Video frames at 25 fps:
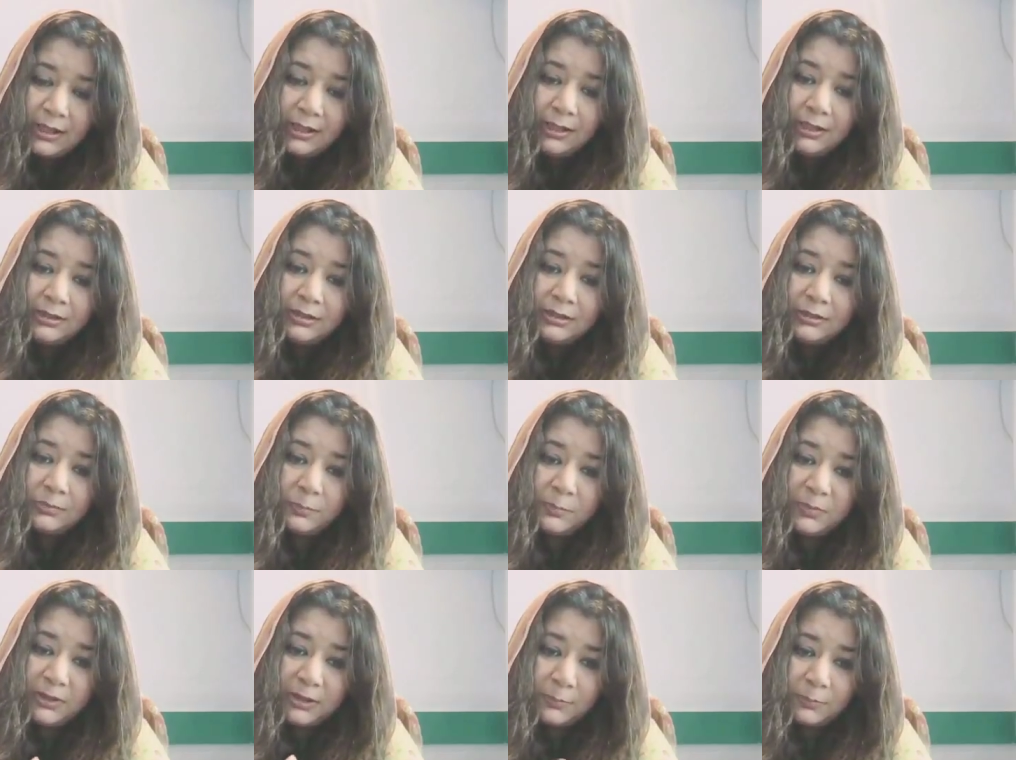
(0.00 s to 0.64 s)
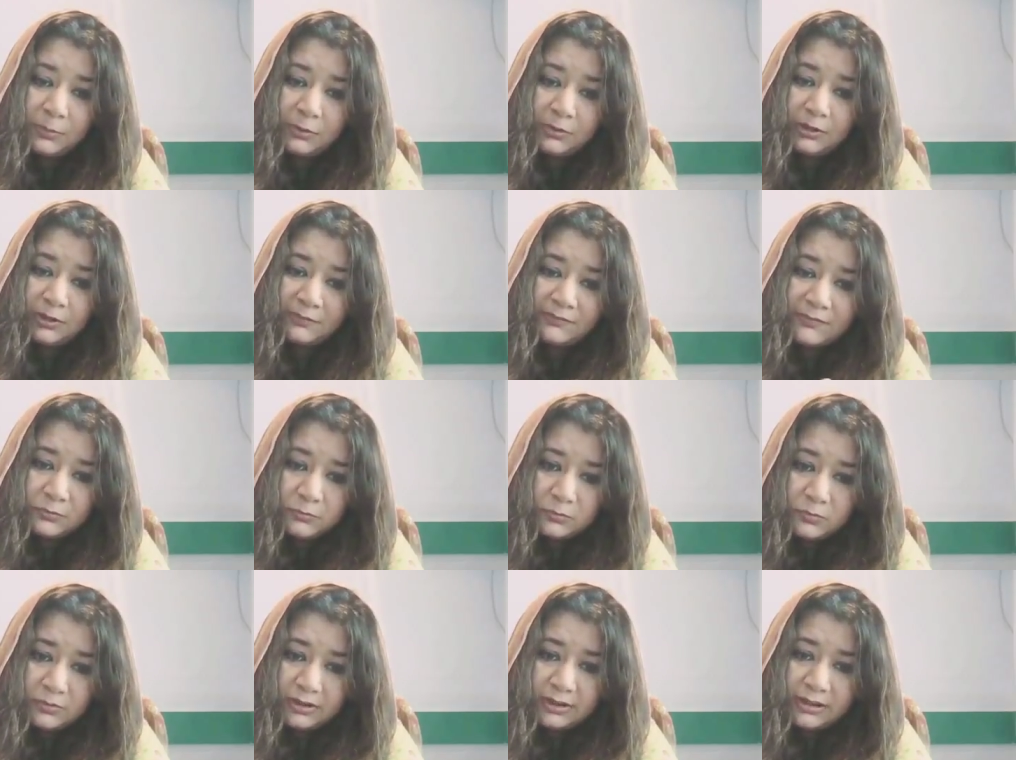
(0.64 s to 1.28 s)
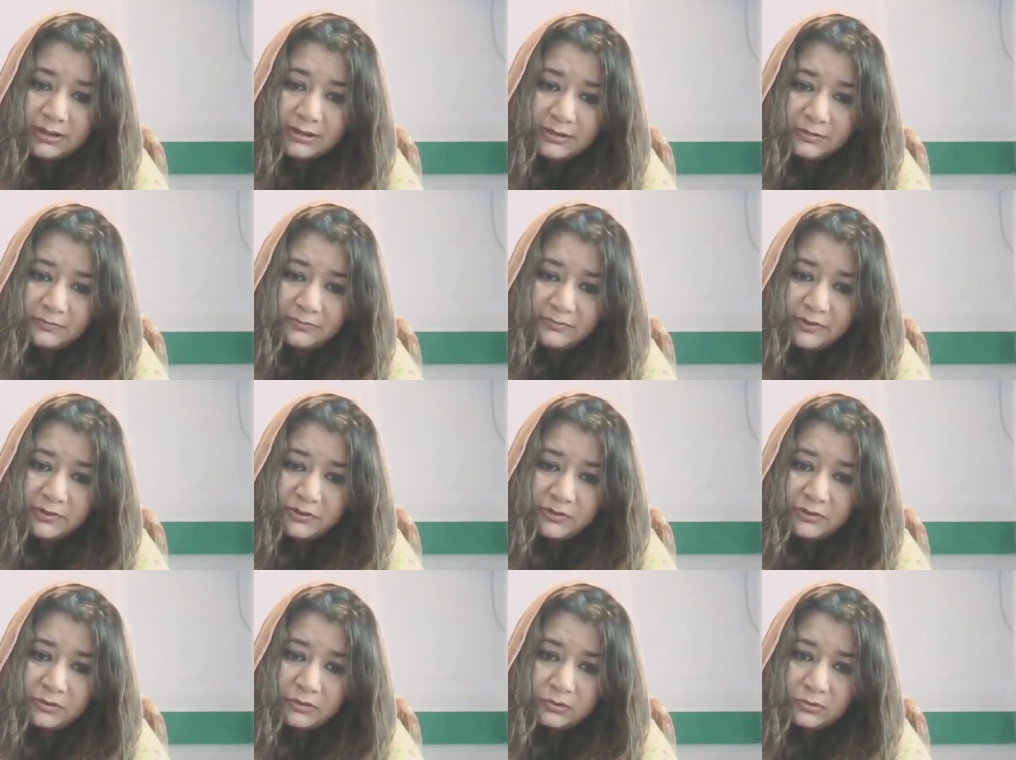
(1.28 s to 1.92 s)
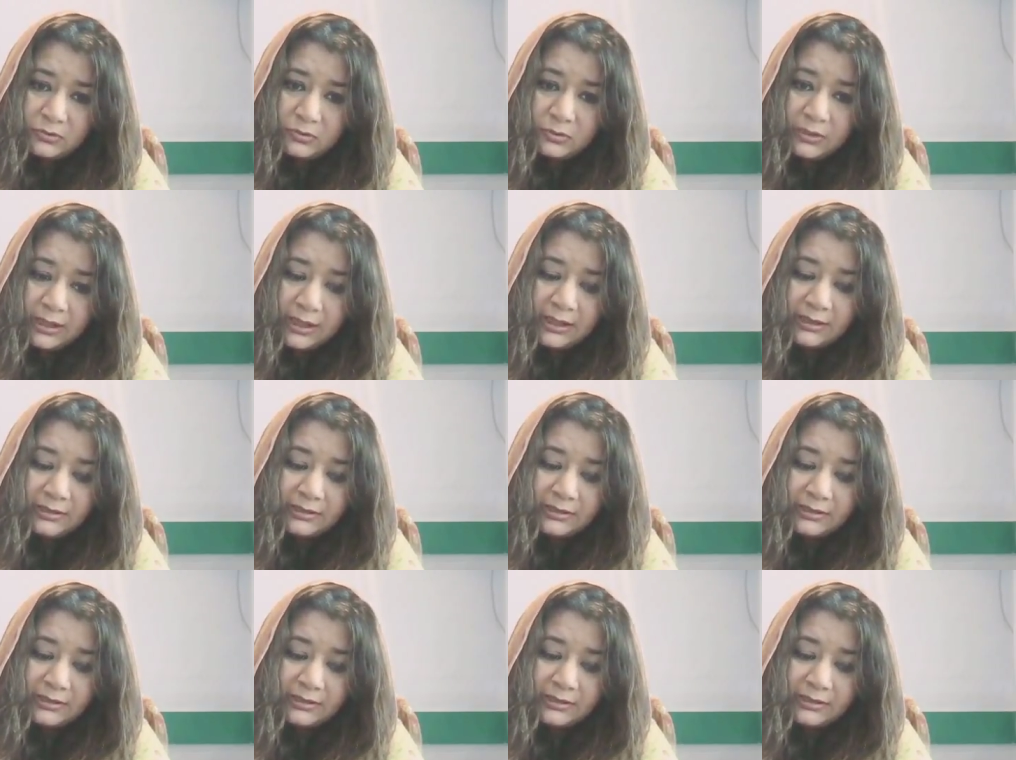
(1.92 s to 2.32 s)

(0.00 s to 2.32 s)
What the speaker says: The people of the world are with you.